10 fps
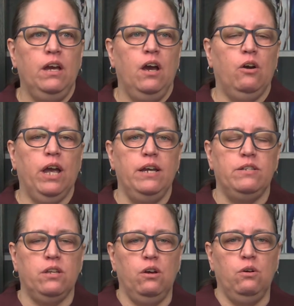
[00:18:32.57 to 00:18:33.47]
Okay,
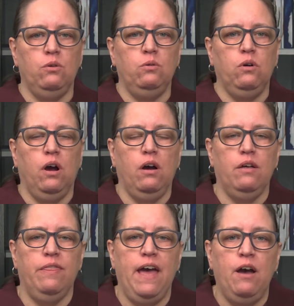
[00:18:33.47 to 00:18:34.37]
so
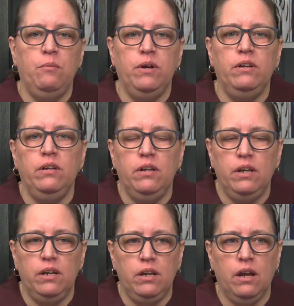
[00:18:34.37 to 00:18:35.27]
that one
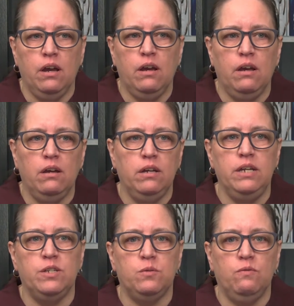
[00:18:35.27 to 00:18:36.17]

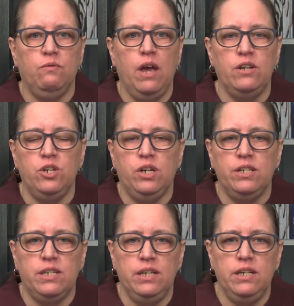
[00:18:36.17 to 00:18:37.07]
is, as you can
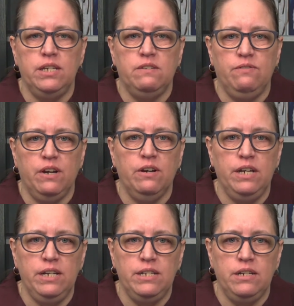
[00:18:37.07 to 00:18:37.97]
see, is very
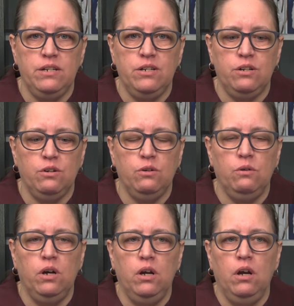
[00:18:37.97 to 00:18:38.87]
easy to do.